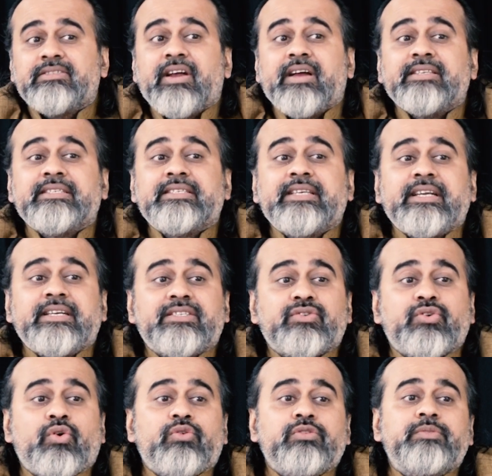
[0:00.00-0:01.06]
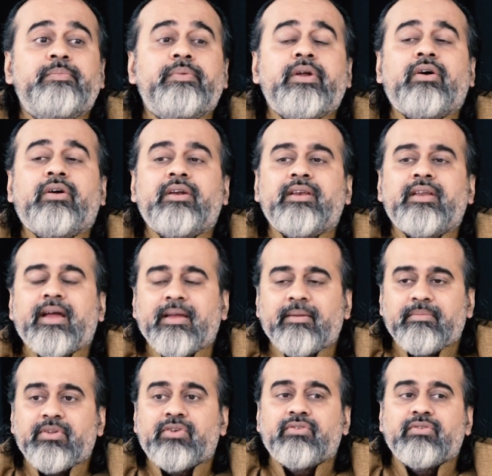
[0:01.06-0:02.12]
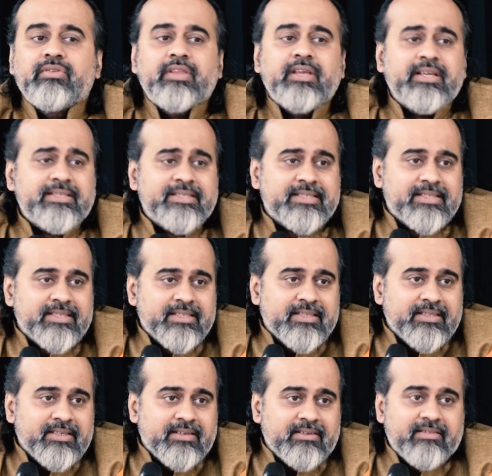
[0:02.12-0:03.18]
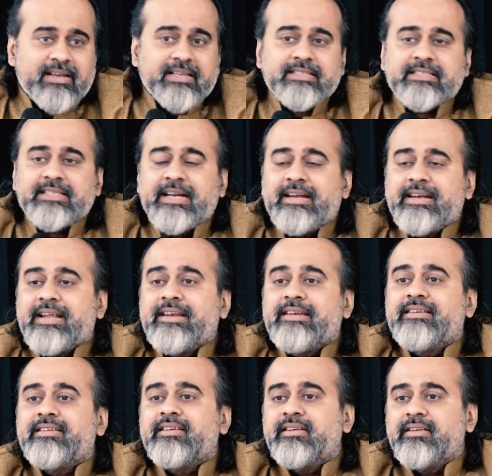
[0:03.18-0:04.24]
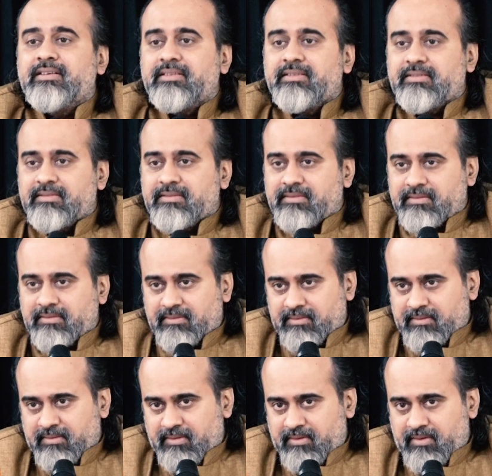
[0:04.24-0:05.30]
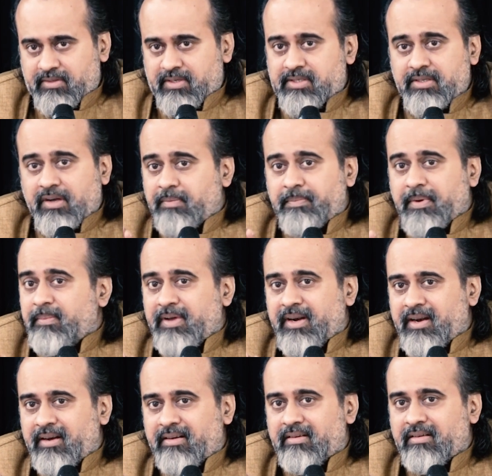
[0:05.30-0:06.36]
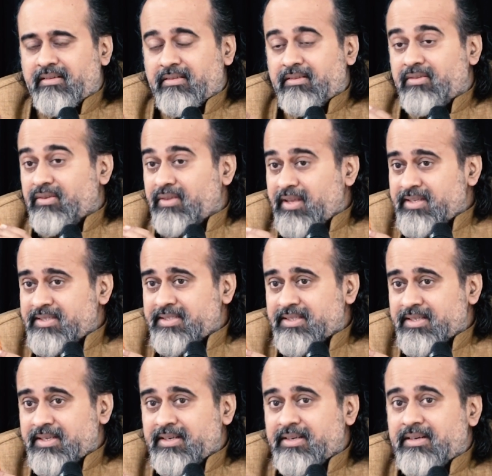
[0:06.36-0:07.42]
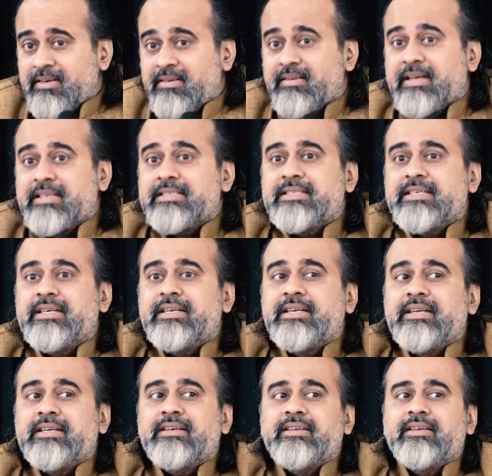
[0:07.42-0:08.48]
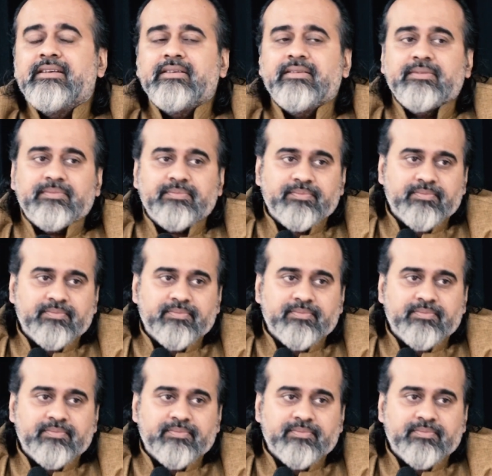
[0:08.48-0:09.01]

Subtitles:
transcends, goes beyond time. The truth is transcendental. Truth is not permanent. Truth is transcendental.